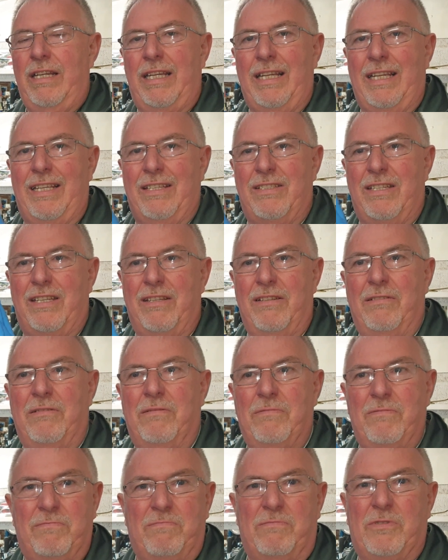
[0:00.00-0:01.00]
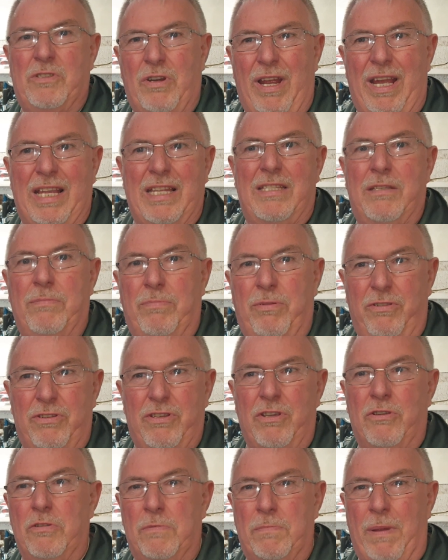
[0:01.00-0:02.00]
is trying to
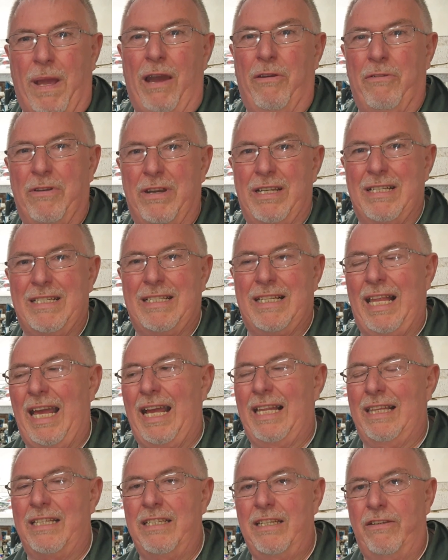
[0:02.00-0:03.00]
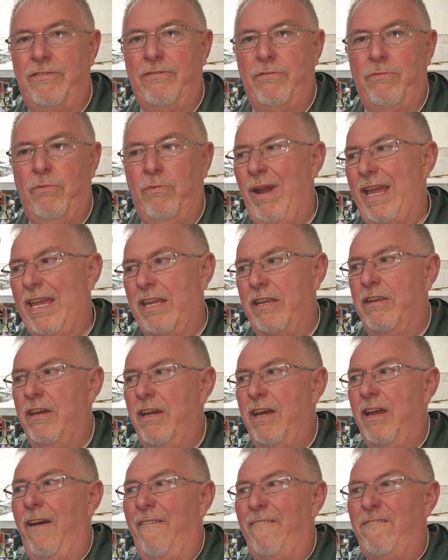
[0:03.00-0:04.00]
produce power in a slightly different way and
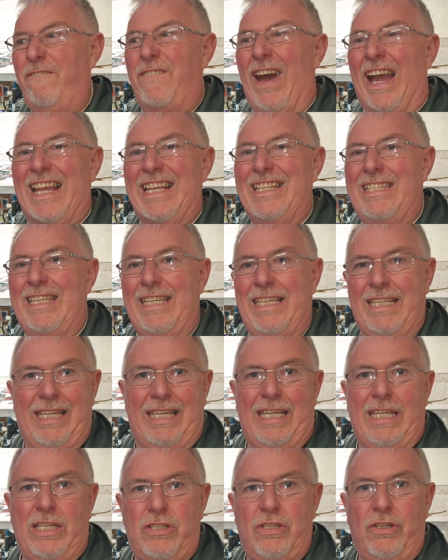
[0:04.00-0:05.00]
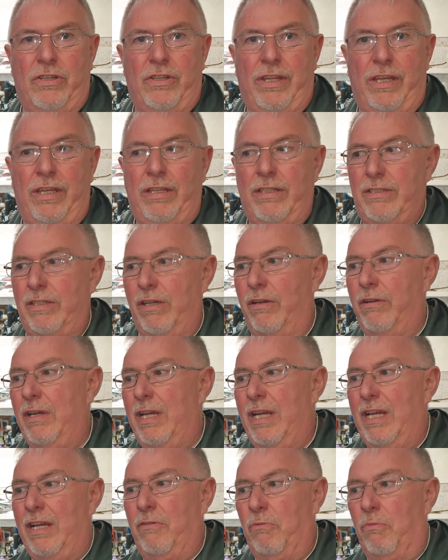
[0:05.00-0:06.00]
fighting each other. So
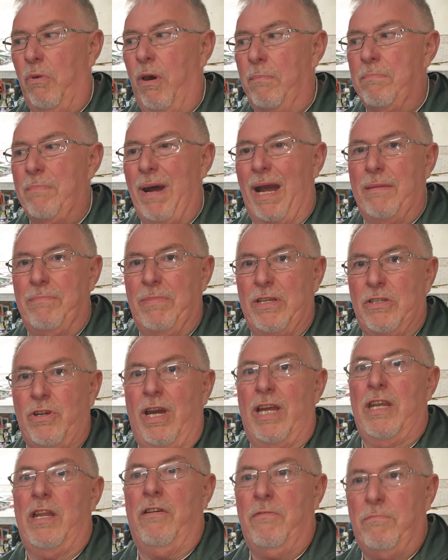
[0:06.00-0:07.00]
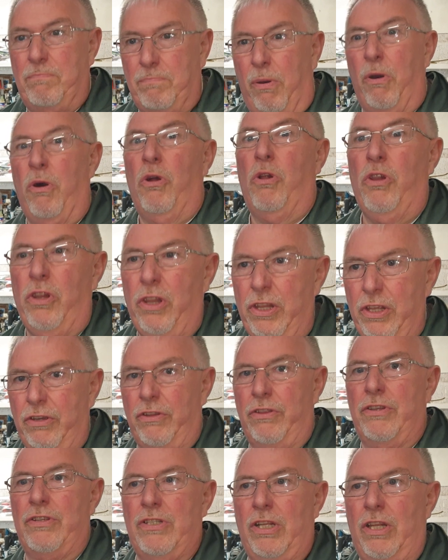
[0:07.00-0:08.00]
one might be trying to pull the
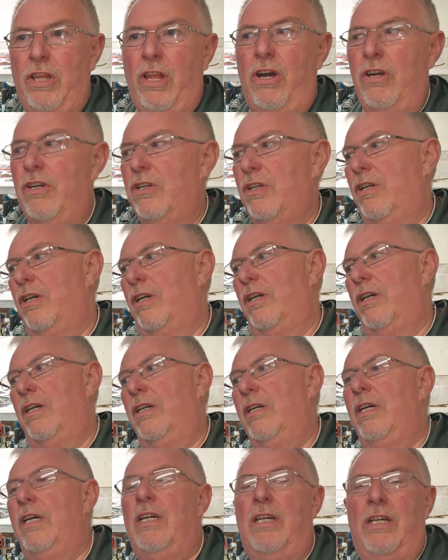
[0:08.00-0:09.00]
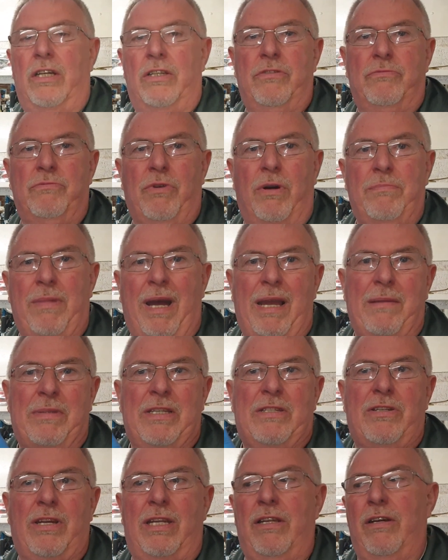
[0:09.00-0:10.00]
others along, and one might be
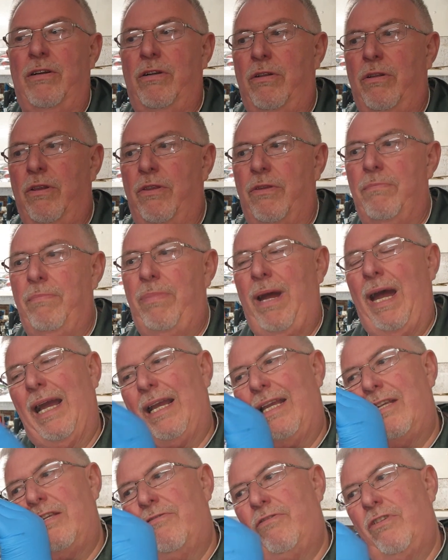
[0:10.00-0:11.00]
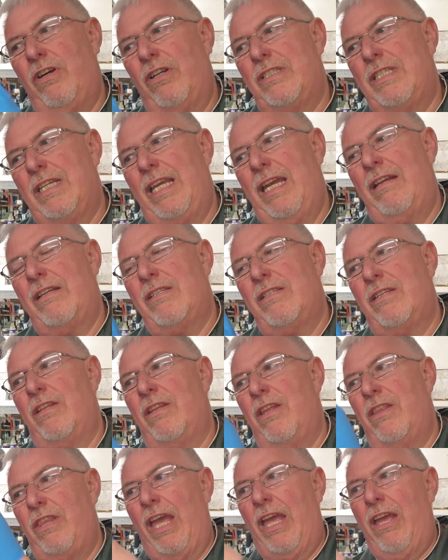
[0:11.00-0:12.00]
trying to hold them back. You've got to get it so
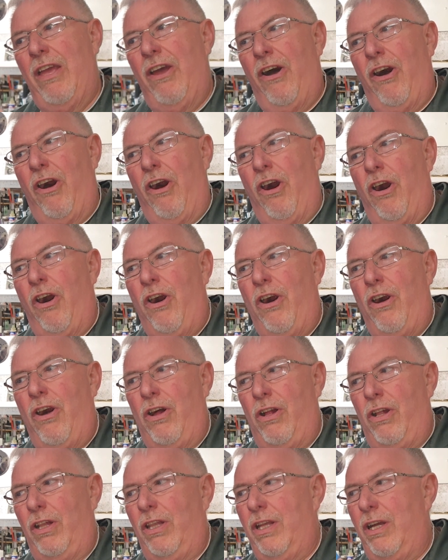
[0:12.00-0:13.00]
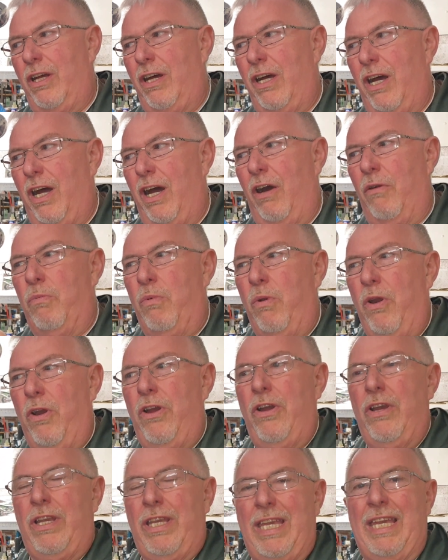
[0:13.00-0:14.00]
that they all are
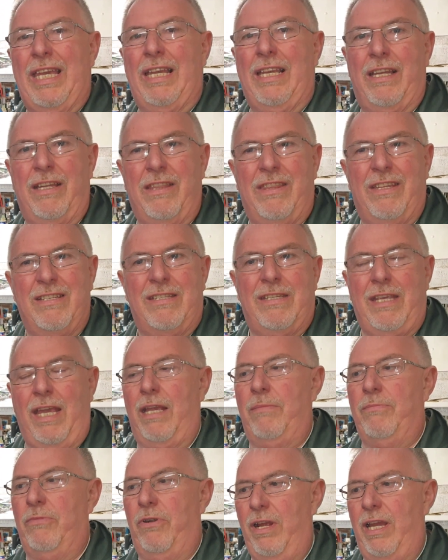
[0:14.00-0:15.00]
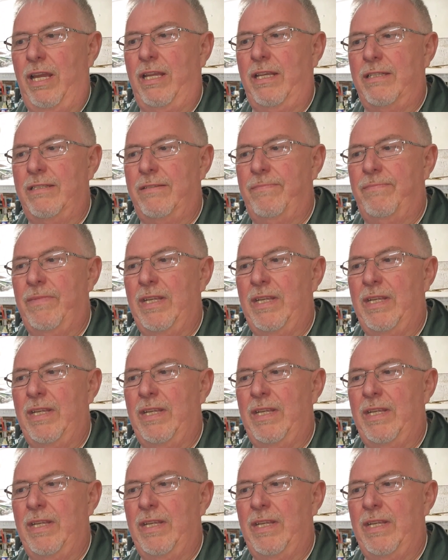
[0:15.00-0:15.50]
working at the same rate.